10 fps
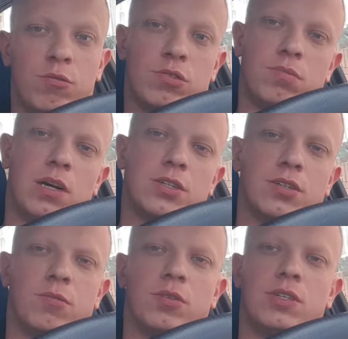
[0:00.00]
Good
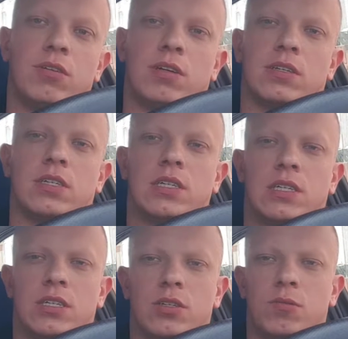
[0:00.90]
question. What's your
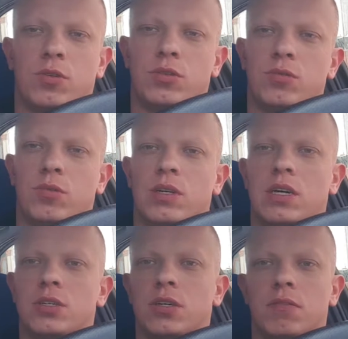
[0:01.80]
destination? What do you want
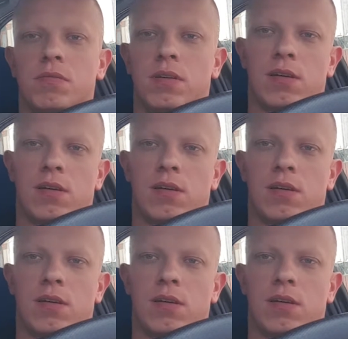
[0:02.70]
to achieve?